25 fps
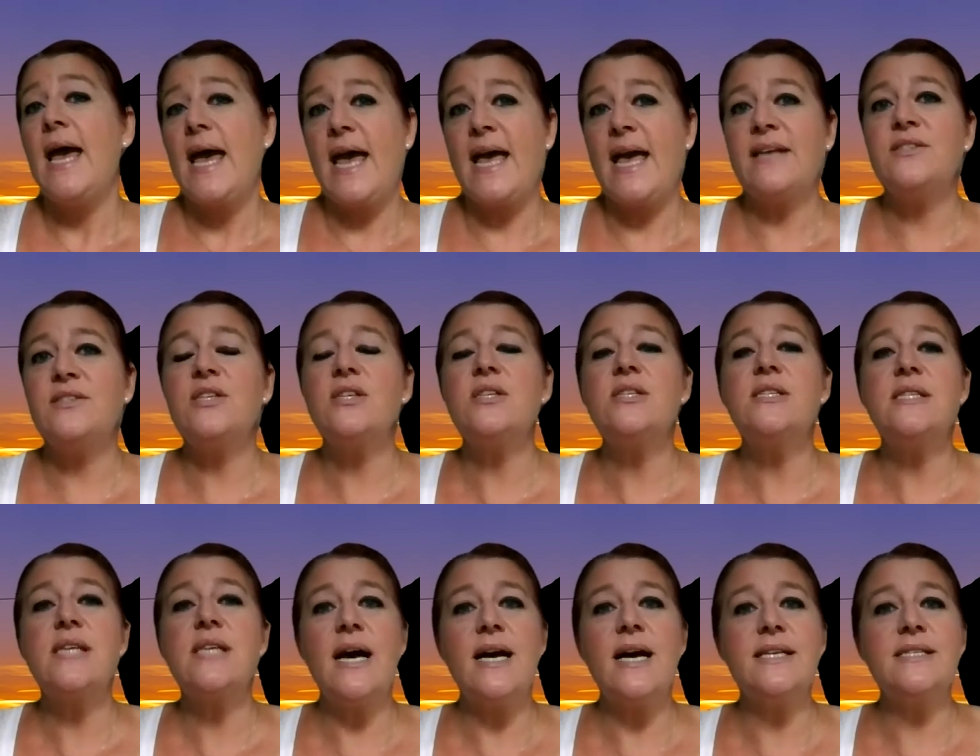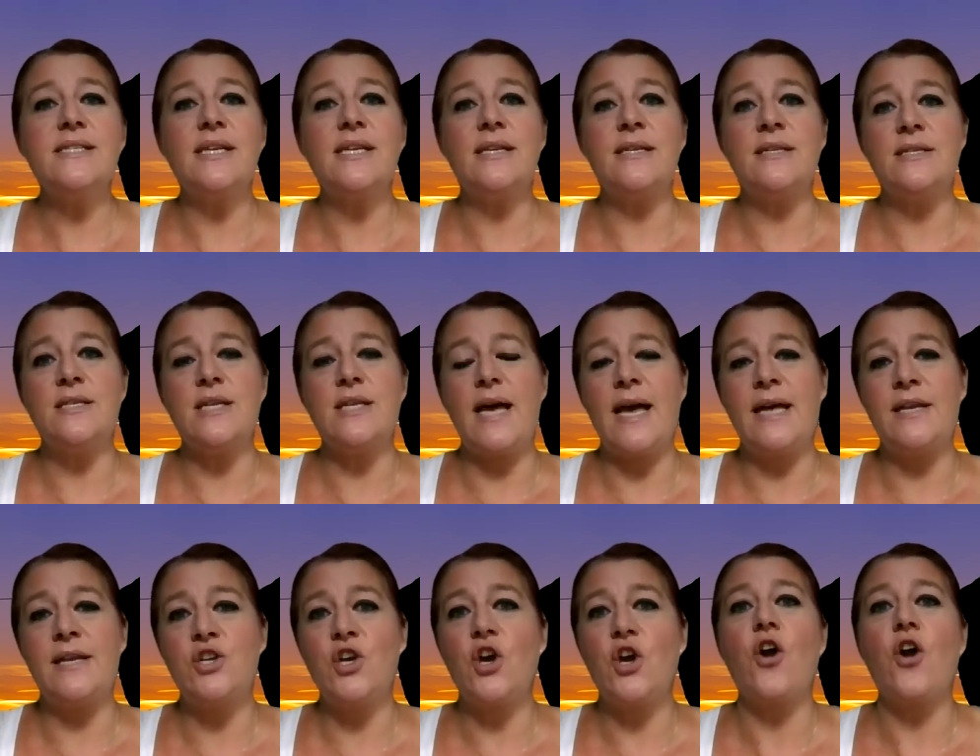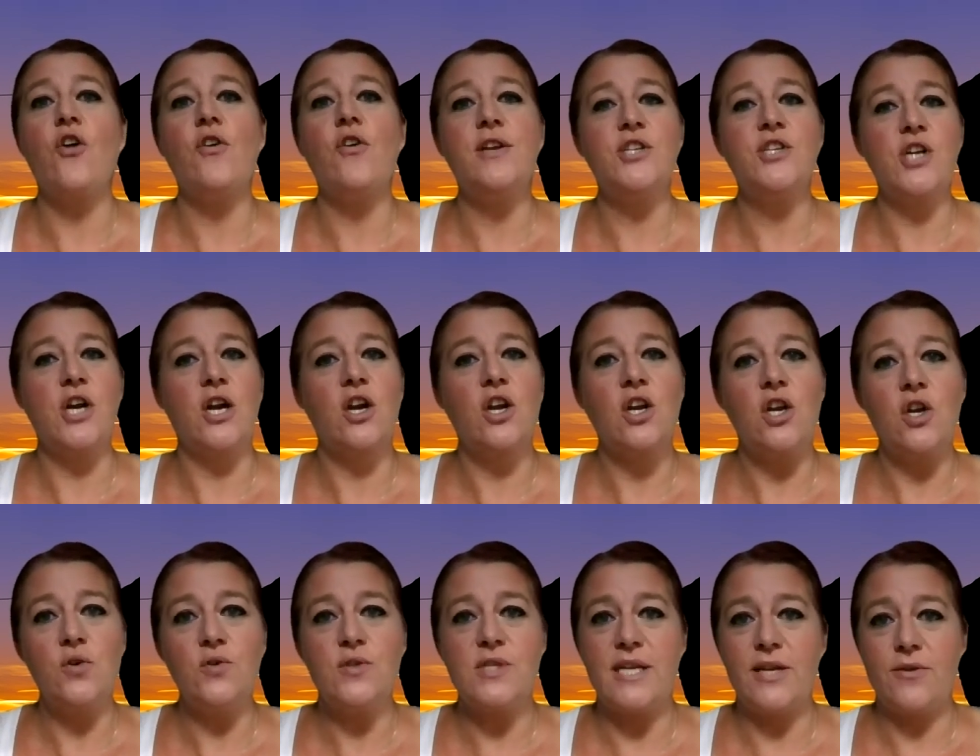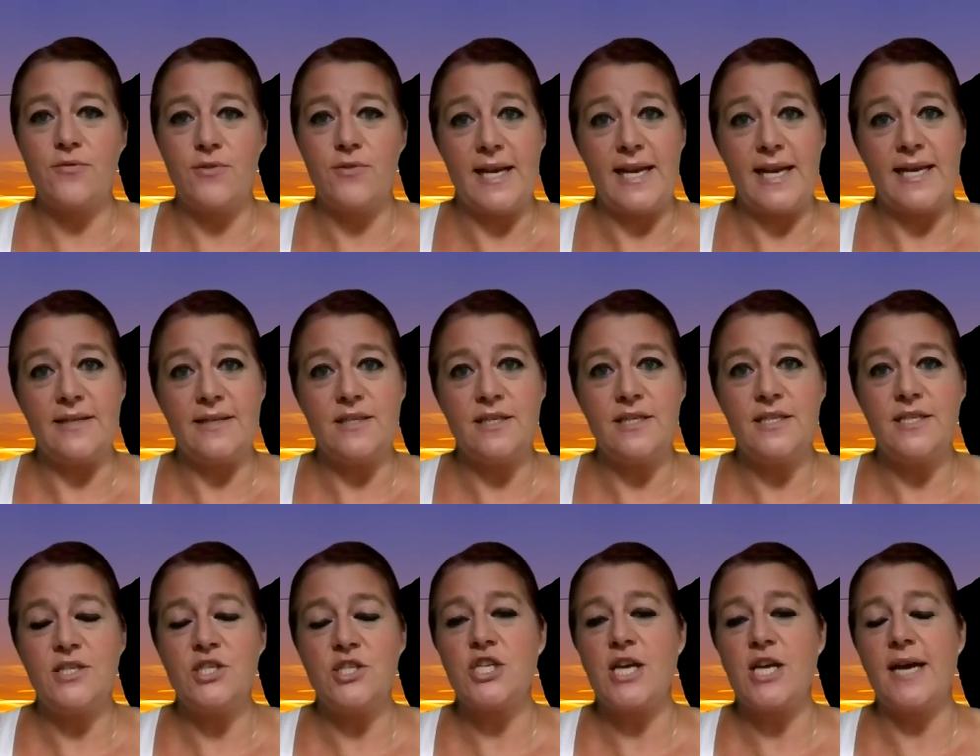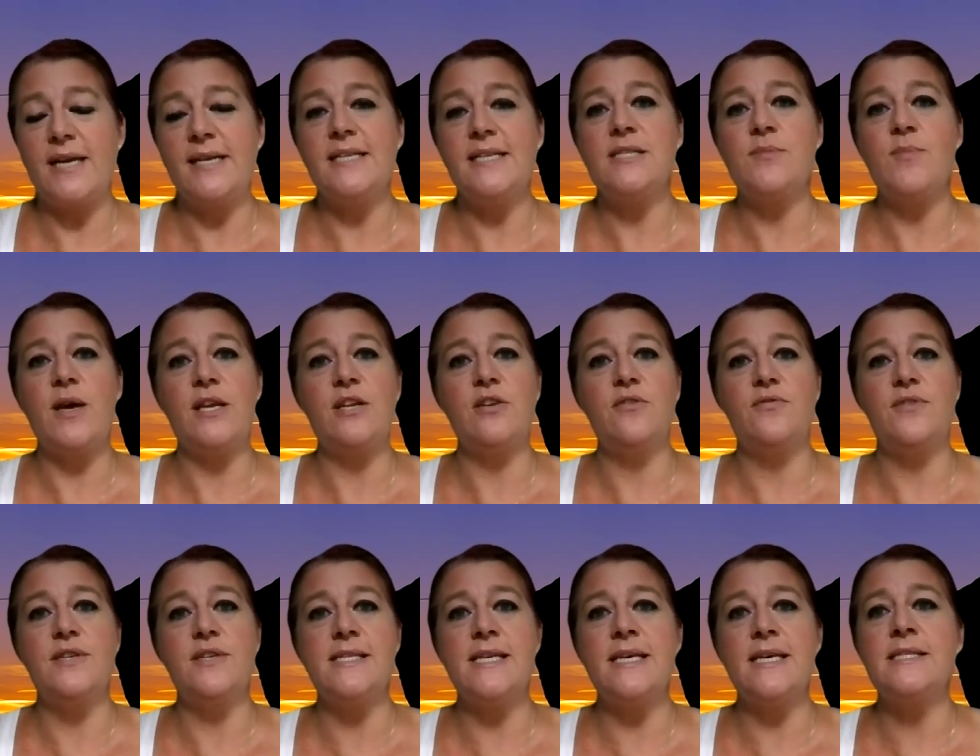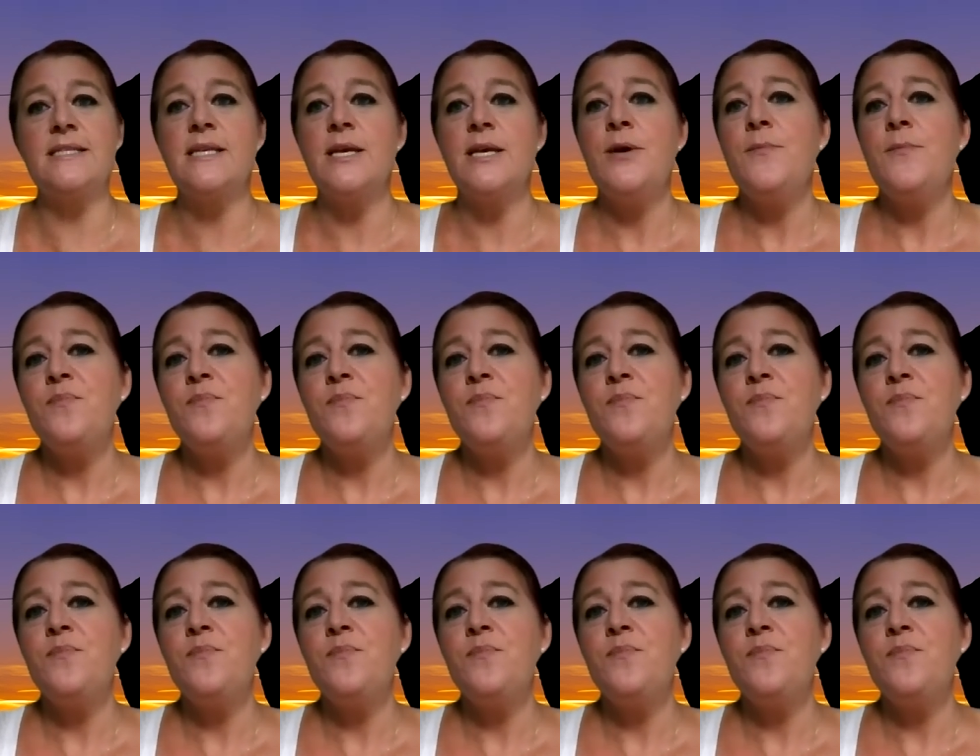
Exercise and courage are closely related in Chinese metaphysics,